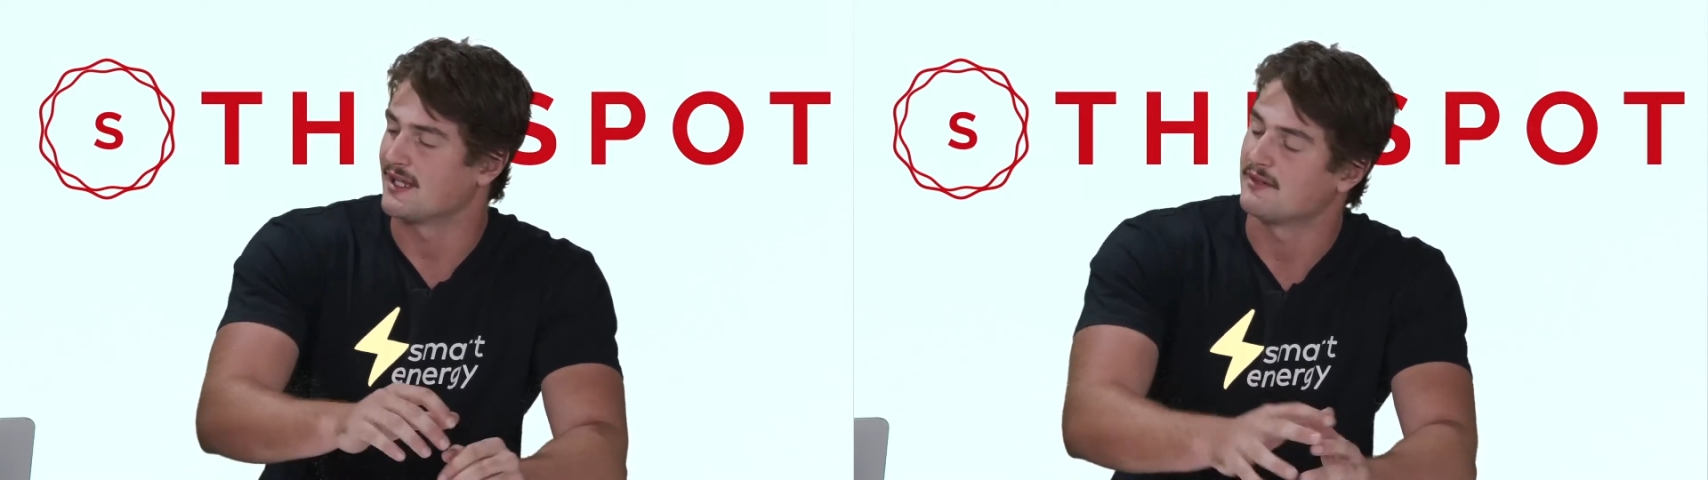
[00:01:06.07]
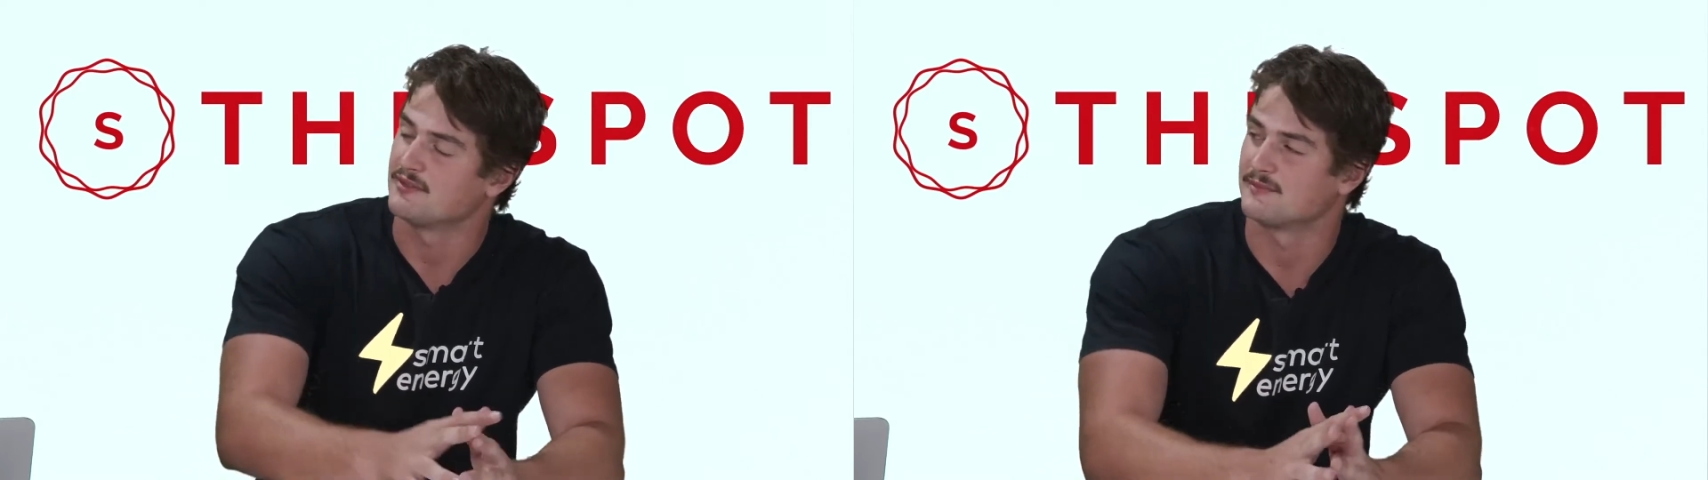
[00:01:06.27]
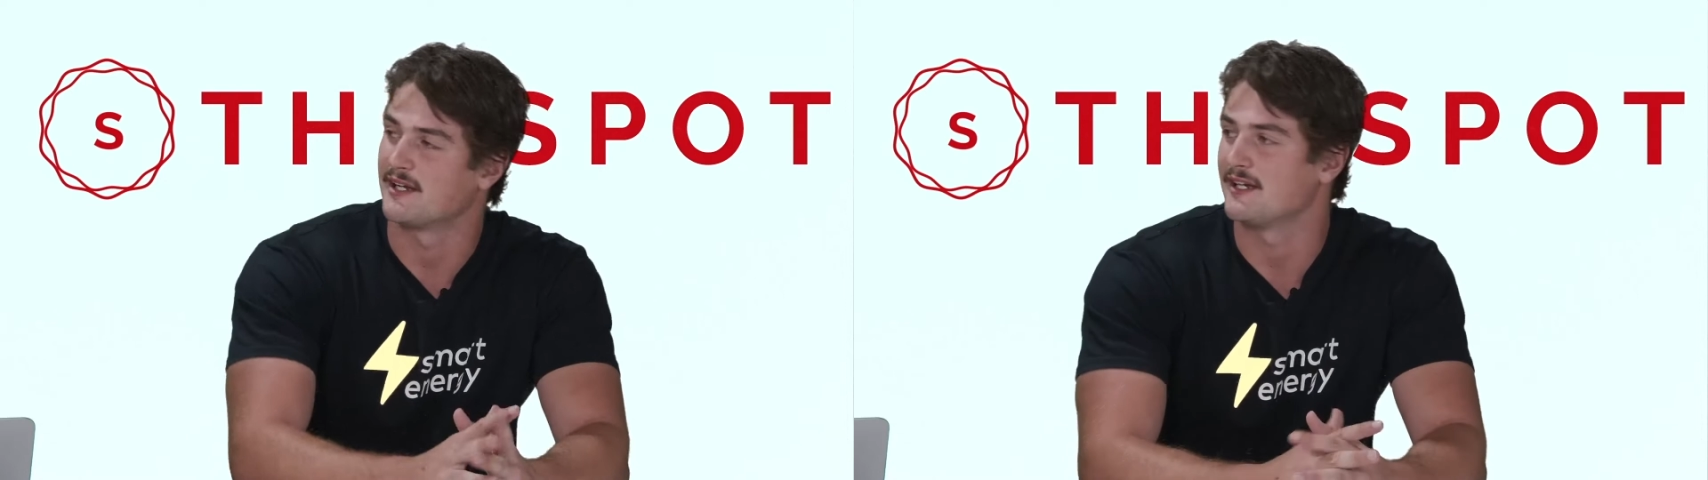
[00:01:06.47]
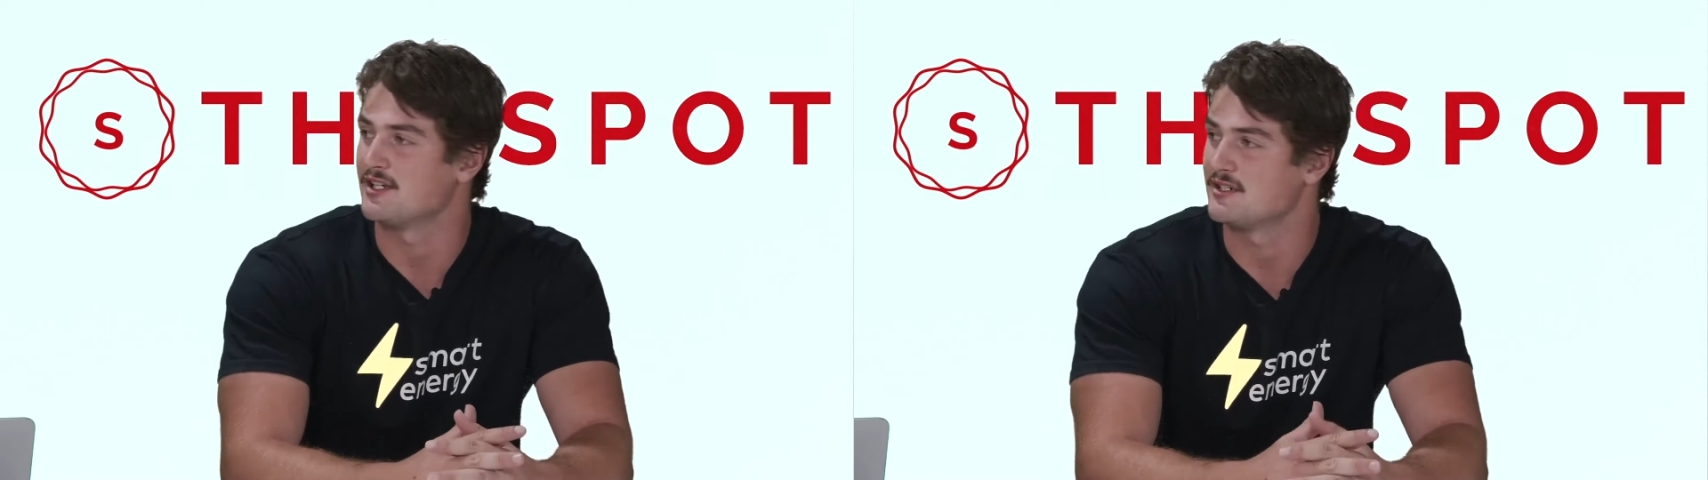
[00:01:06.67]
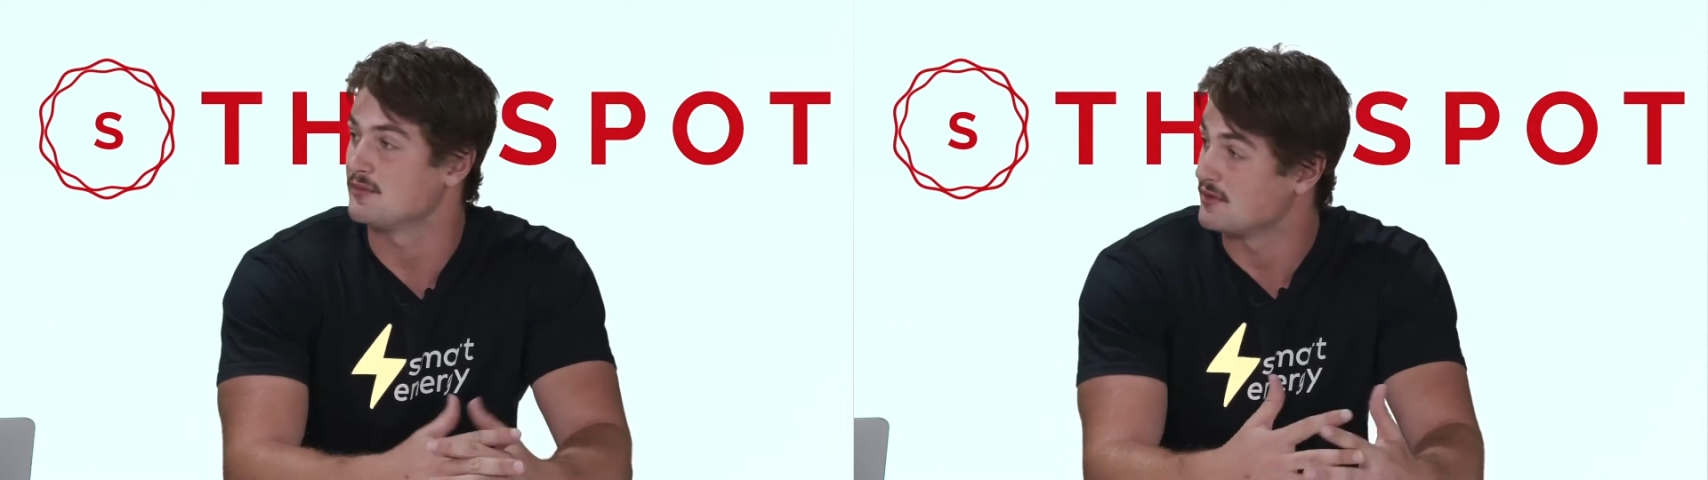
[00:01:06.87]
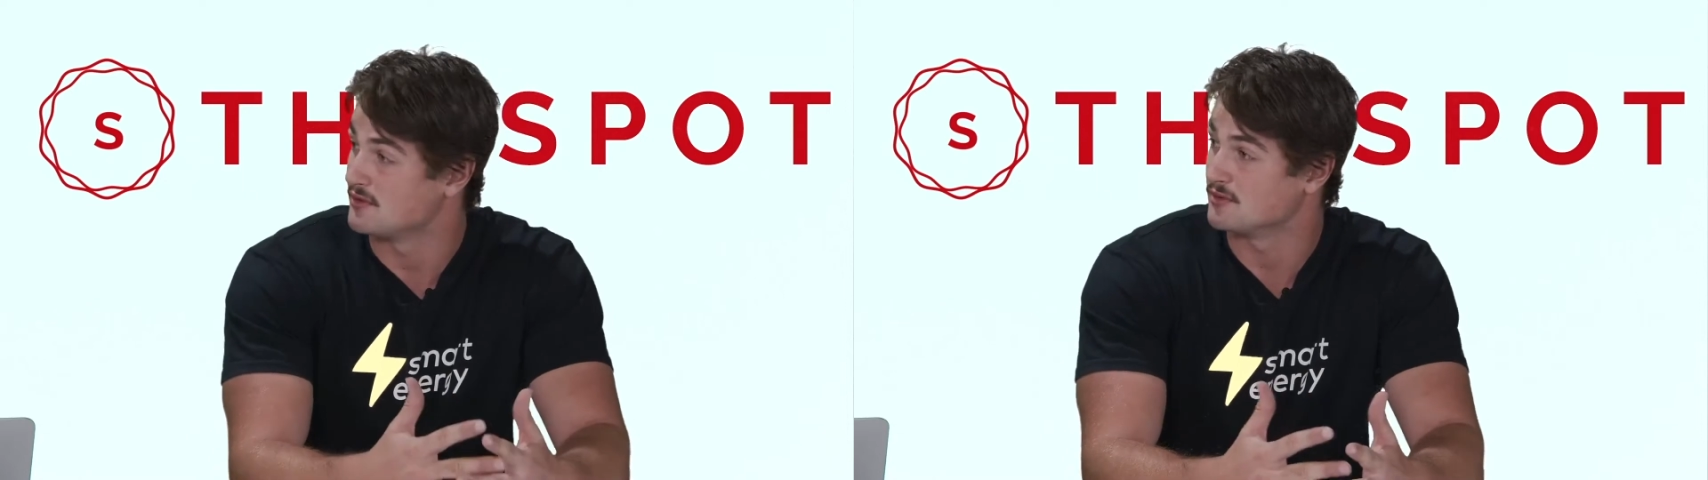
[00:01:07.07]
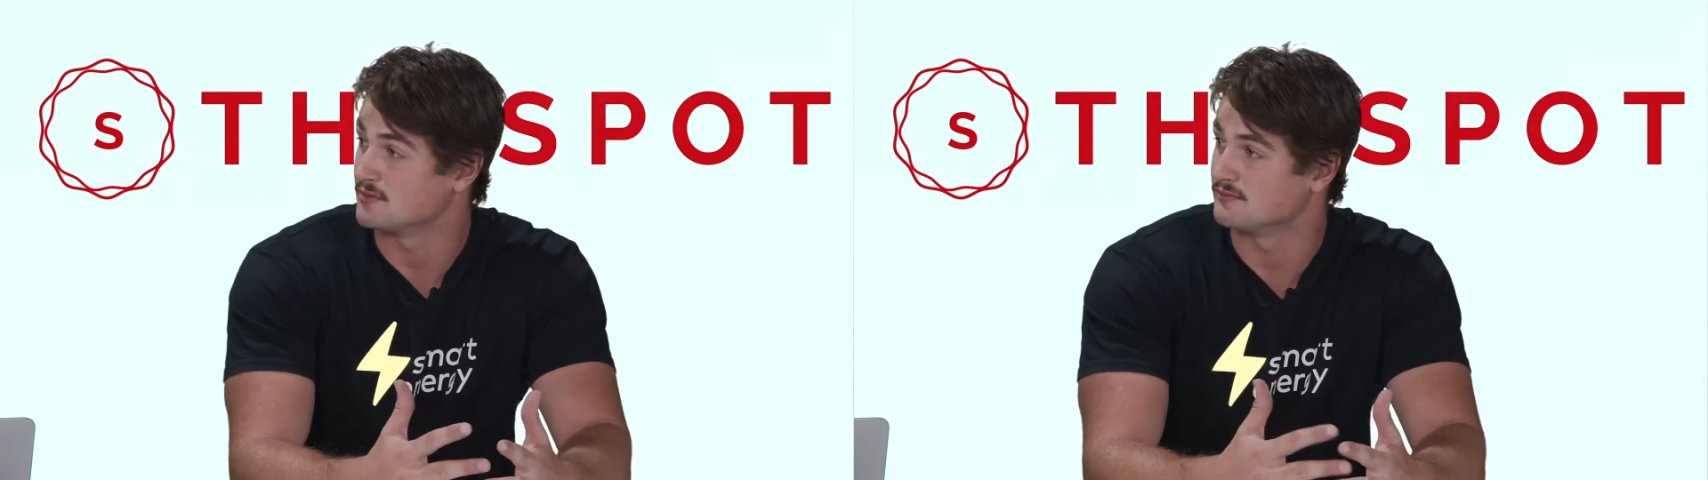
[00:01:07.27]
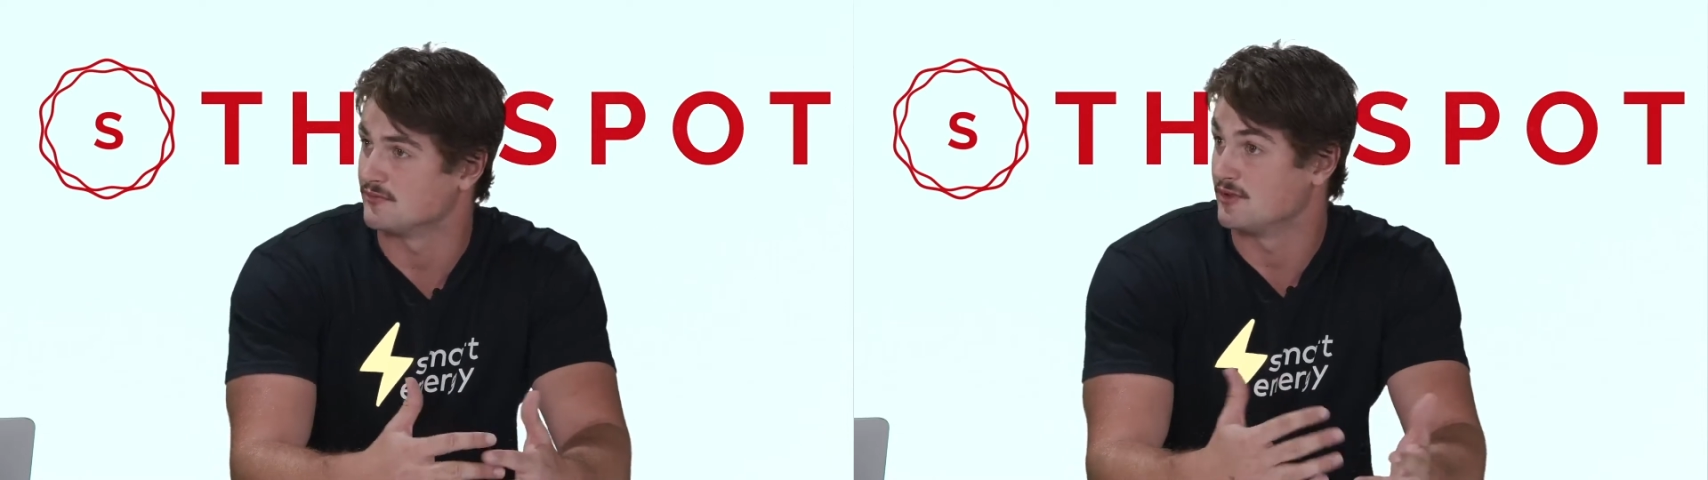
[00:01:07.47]
ad with Smart Energy with
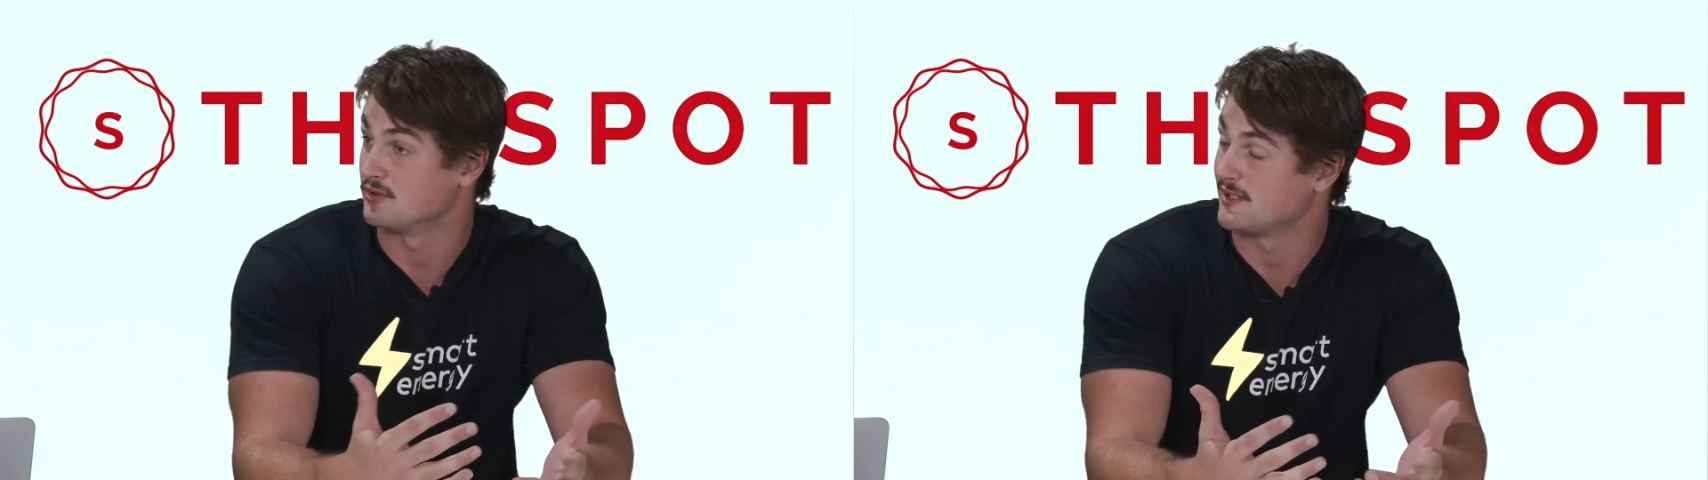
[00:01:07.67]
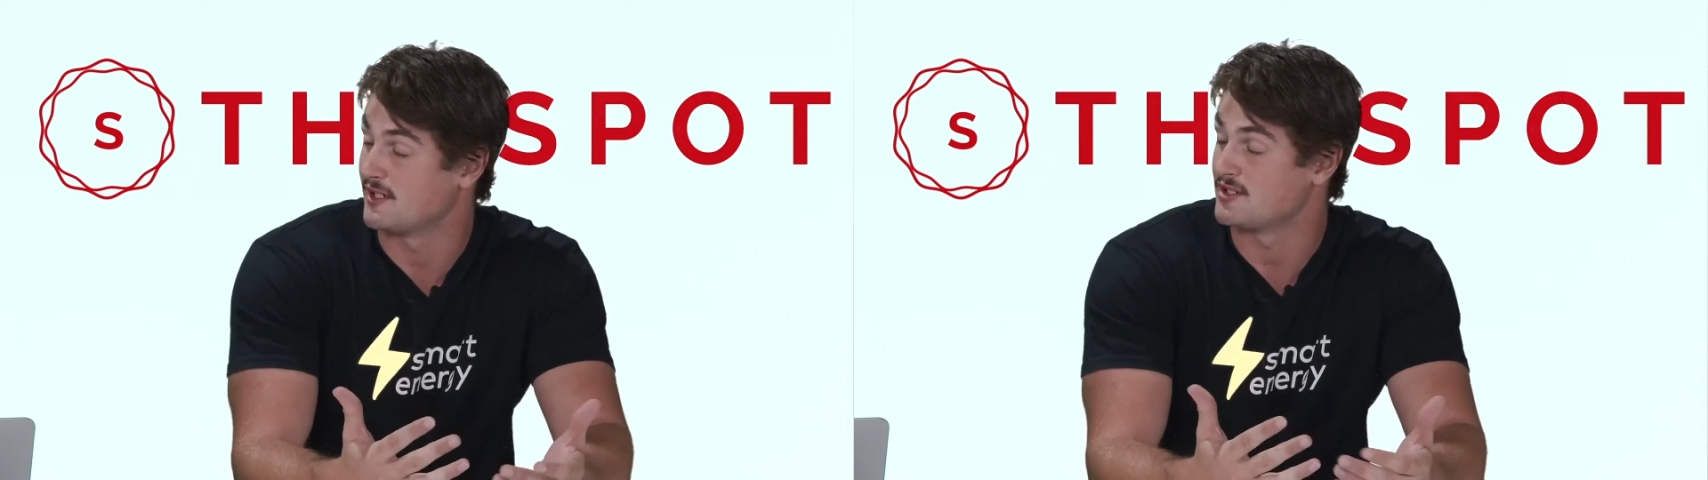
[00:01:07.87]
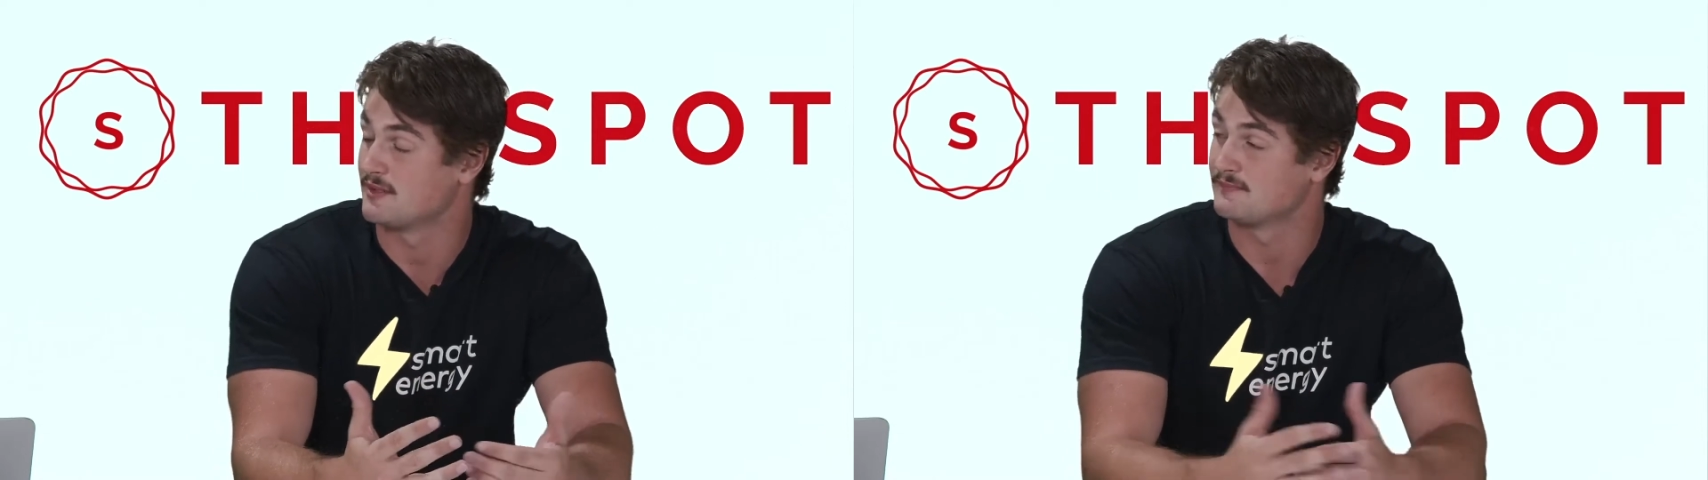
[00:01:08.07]
renewable energy.